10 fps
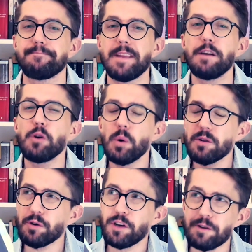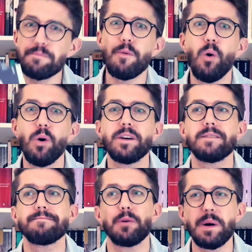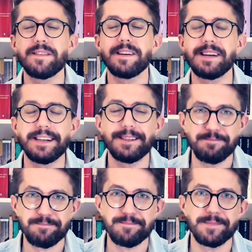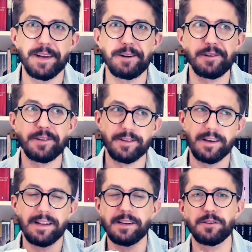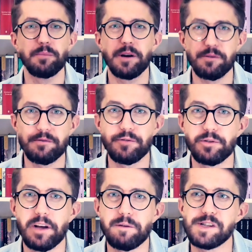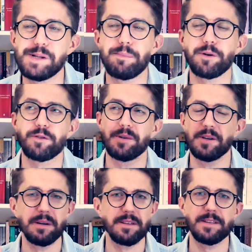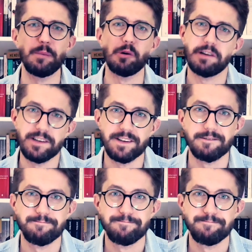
If you want to hear more, once again, there is a link to my review down in the box below and somewhere here.